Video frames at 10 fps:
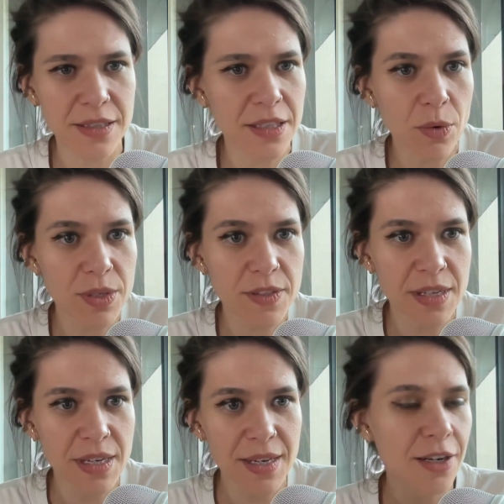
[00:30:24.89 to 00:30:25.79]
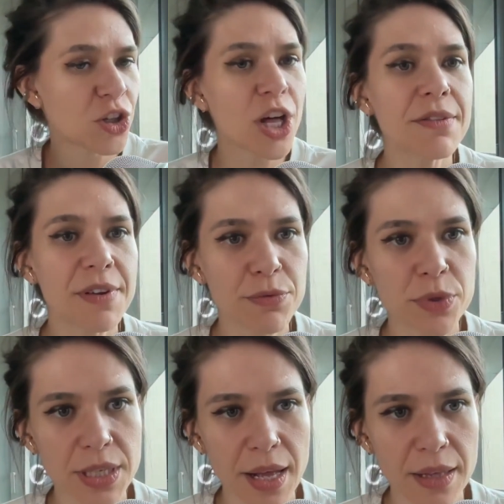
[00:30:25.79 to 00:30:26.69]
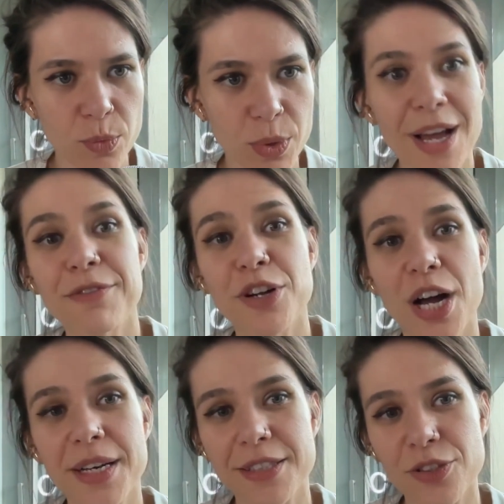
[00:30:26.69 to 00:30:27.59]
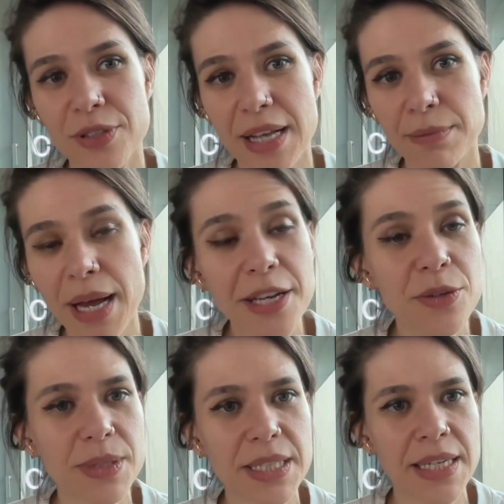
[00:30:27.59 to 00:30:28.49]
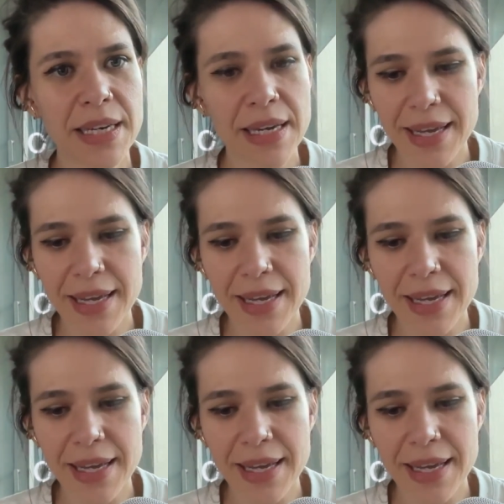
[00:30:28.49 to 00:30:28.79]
There was a lot of effort that would have gone into that manually,